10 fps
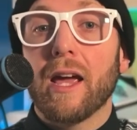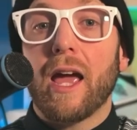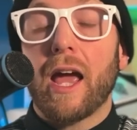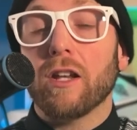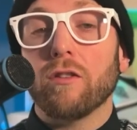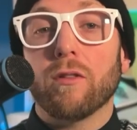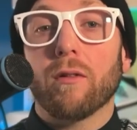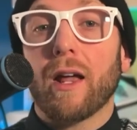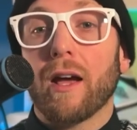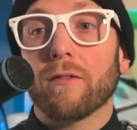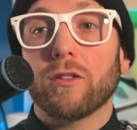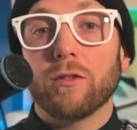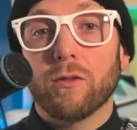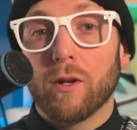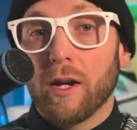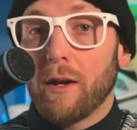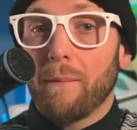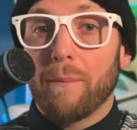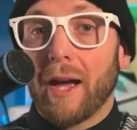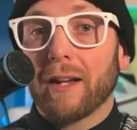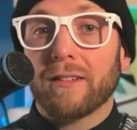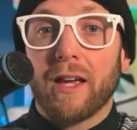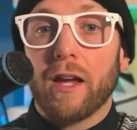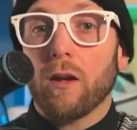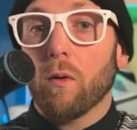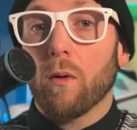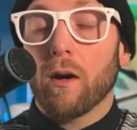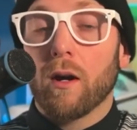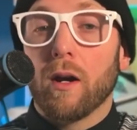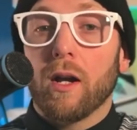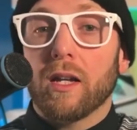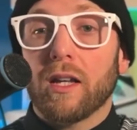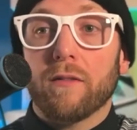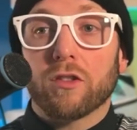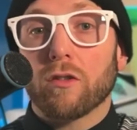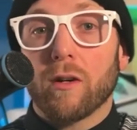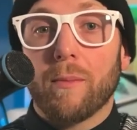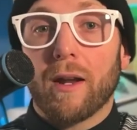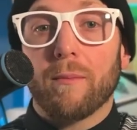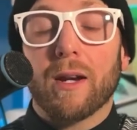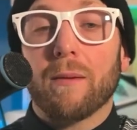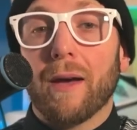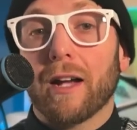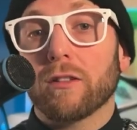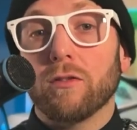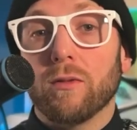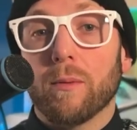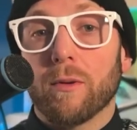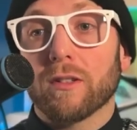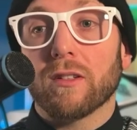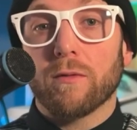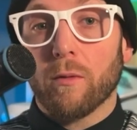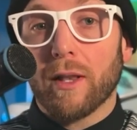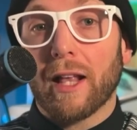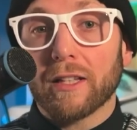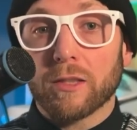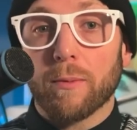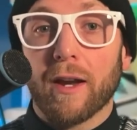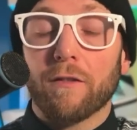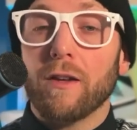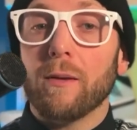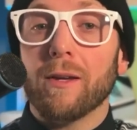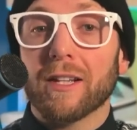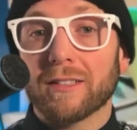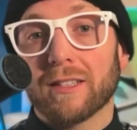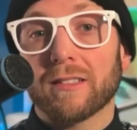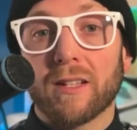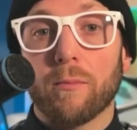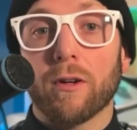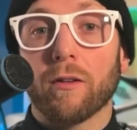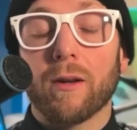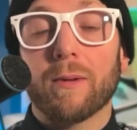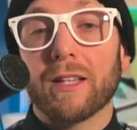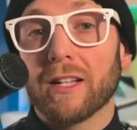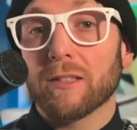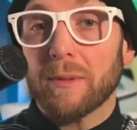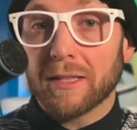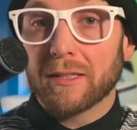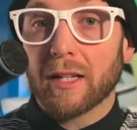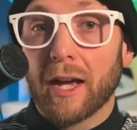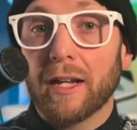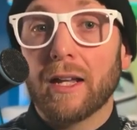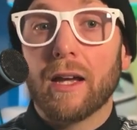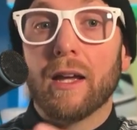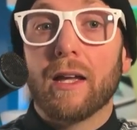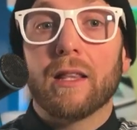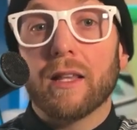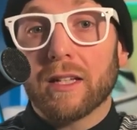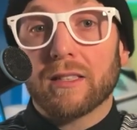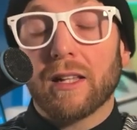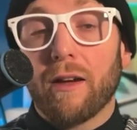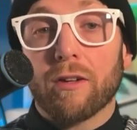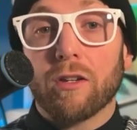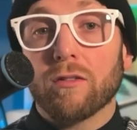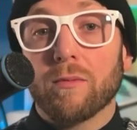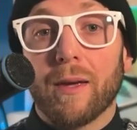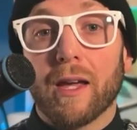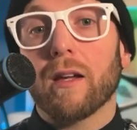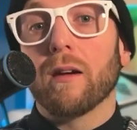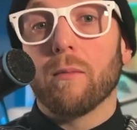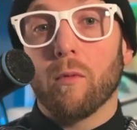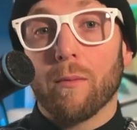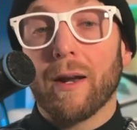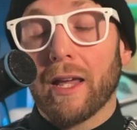and you don't have to backdate or give a certain amount of money back to the person for that lease break fee because it's a separate agreement that has been signed, thus allowing you to make more money.